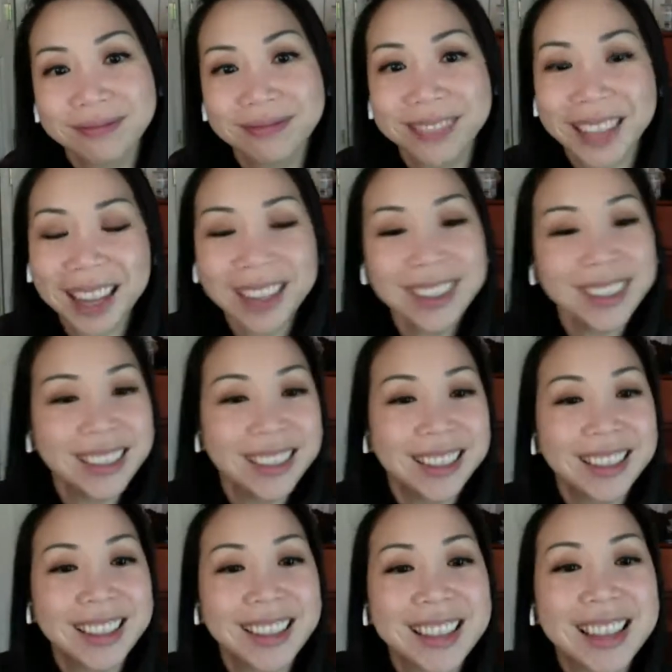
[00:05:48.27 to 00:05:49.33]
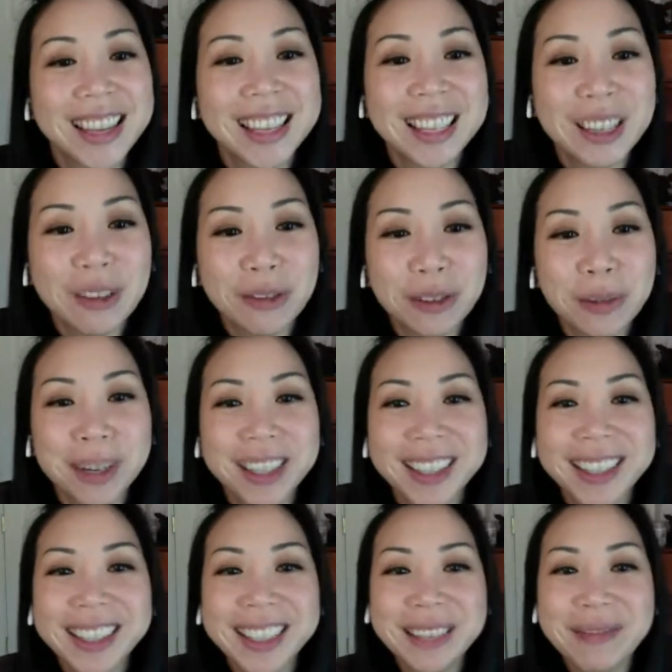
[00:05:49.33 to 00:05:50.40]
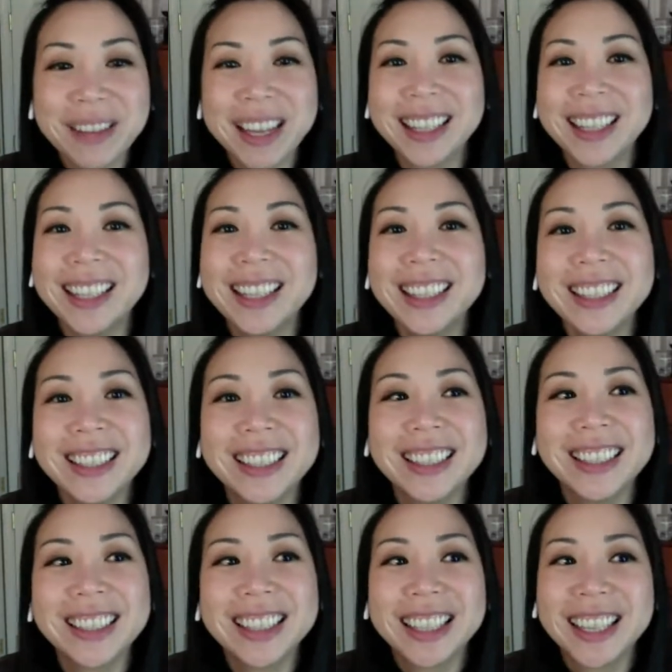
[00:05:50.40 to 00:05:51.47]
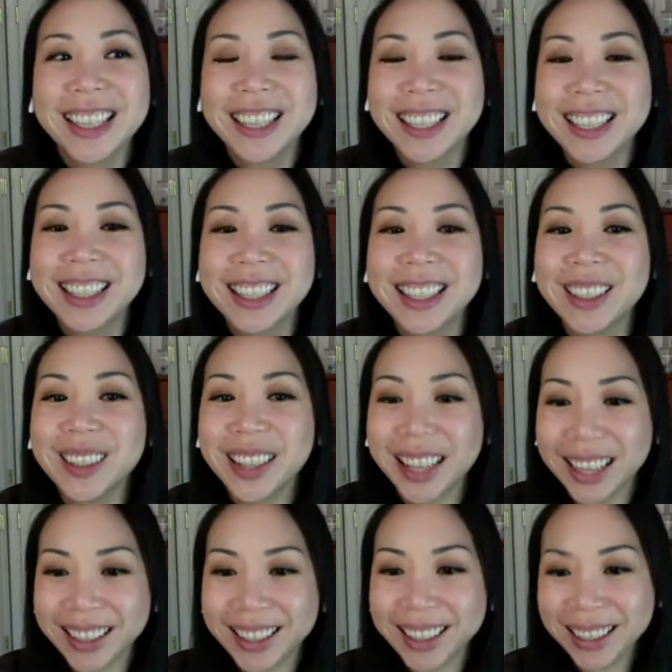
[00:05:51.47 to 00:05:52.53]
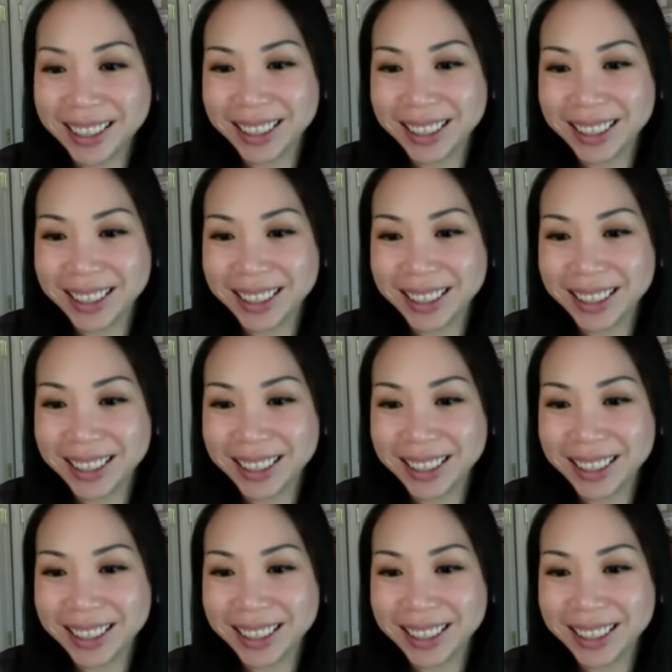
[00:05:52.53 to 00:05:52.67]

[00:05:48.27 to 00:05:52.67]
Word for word: Okay, thank you for participating. See you later.